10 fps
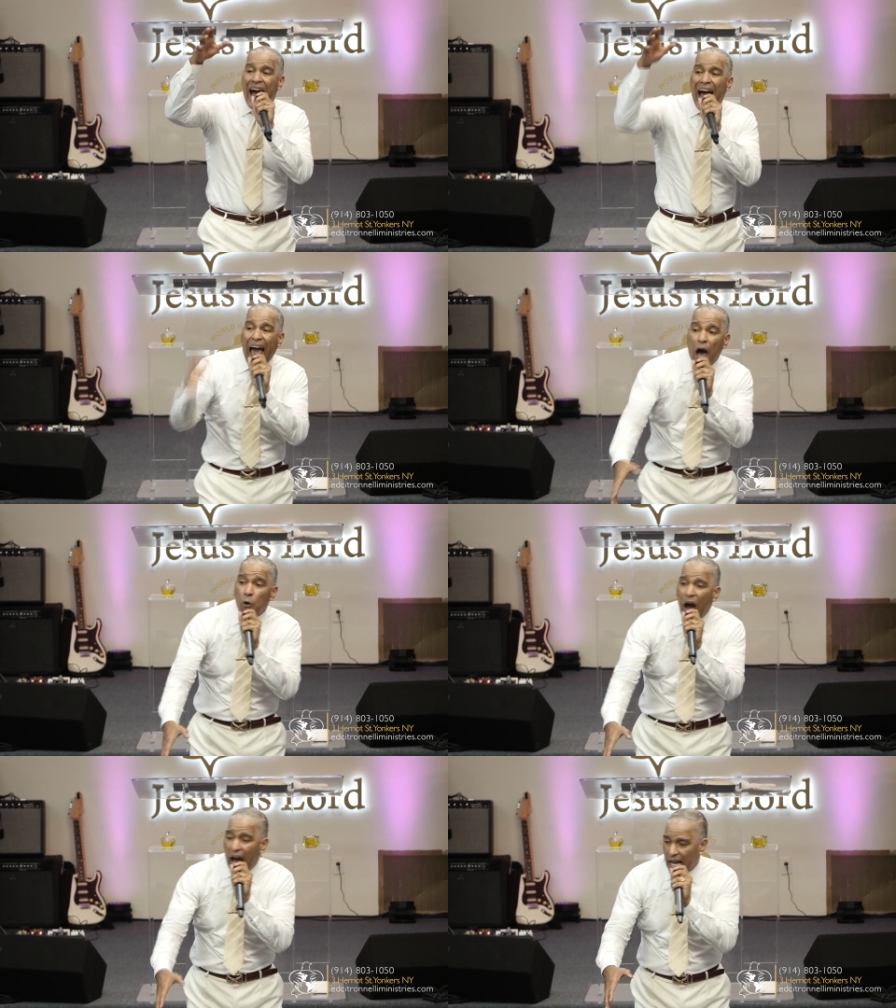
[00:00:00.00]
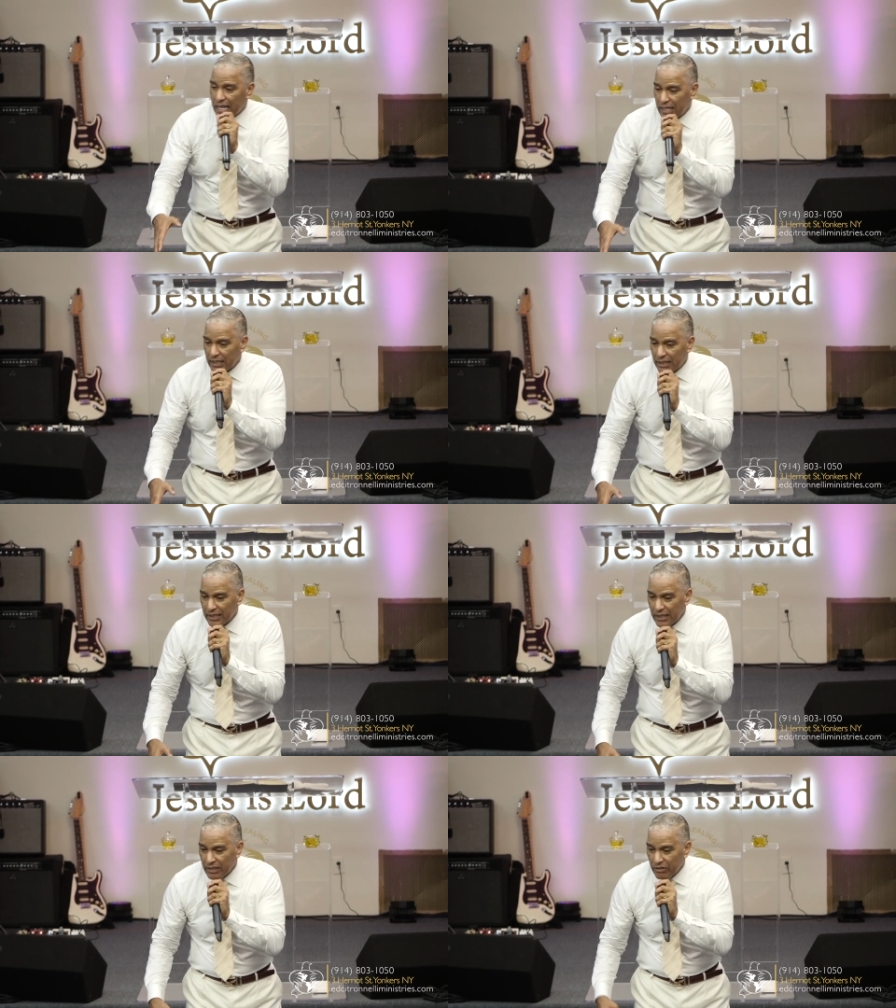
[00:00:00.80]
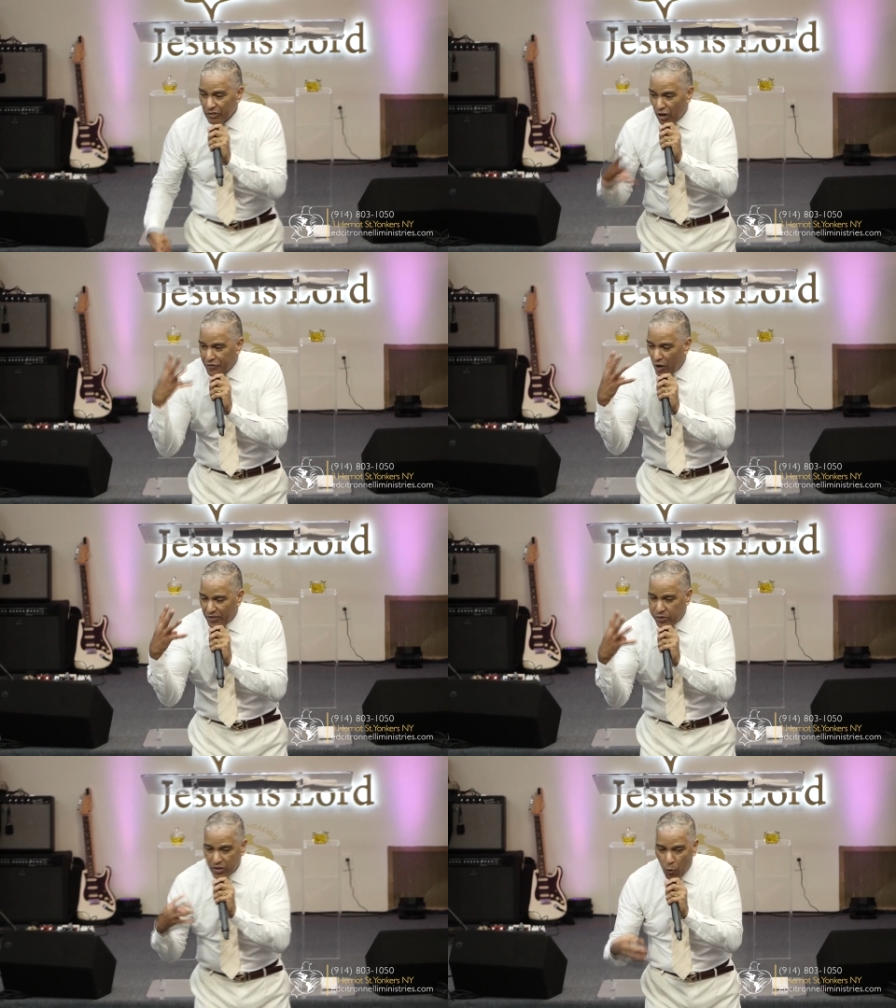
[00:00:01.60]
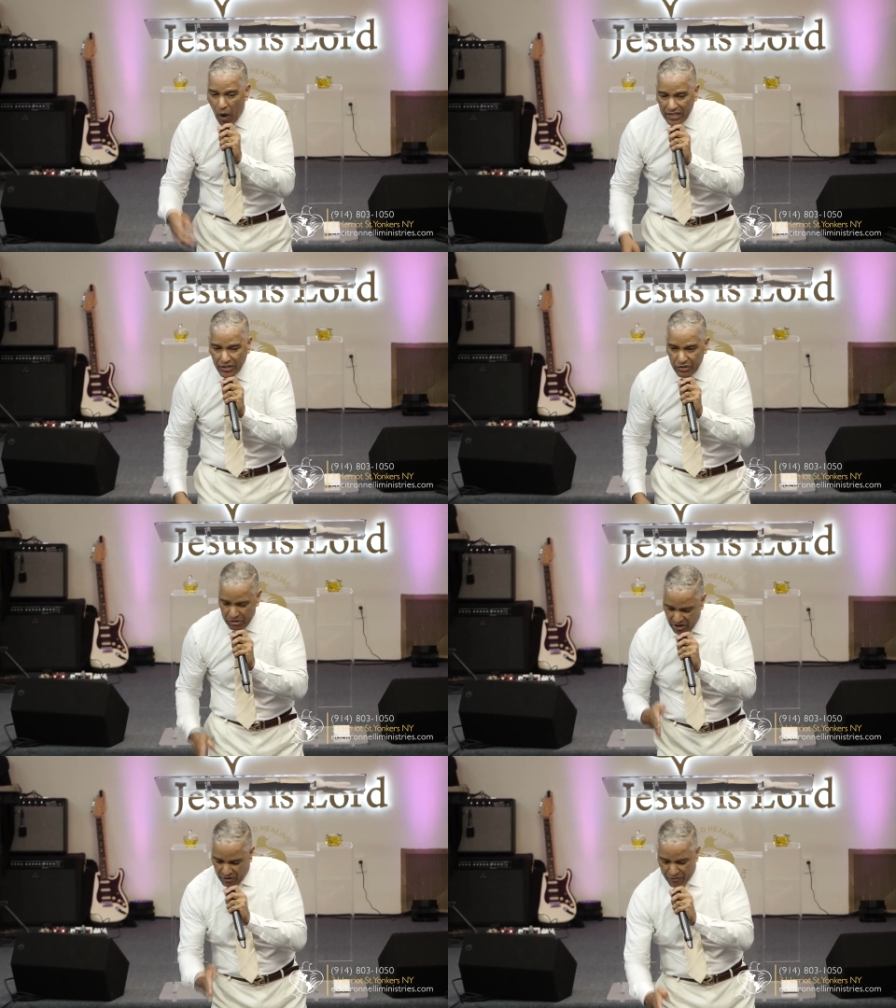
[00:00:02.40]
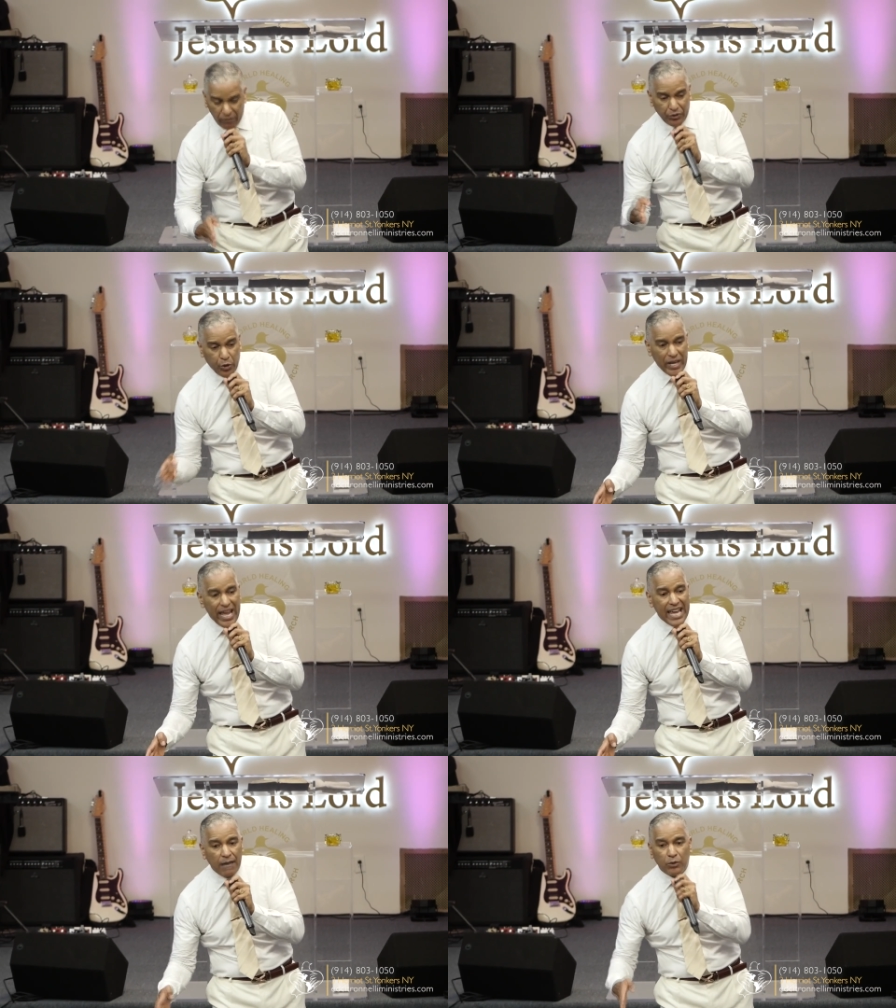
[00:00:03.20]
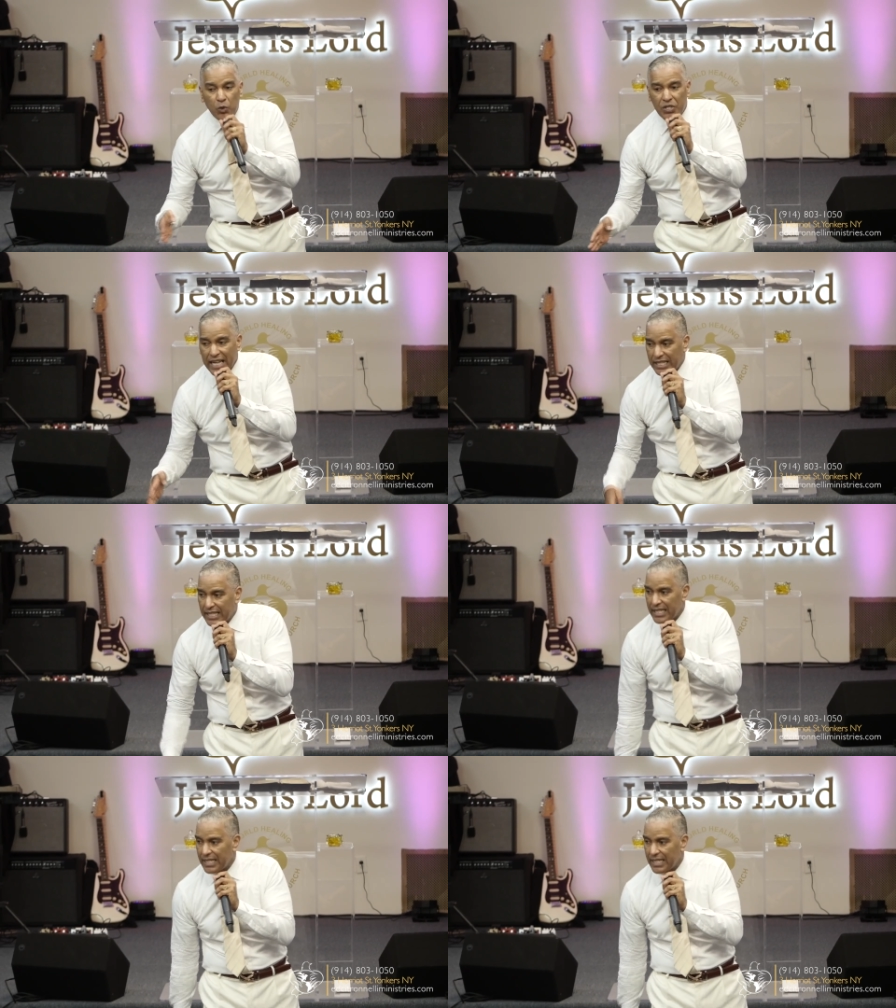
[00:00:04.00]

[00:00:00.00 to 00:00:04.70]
hour, the fourth watch, from 3 a.m. to 6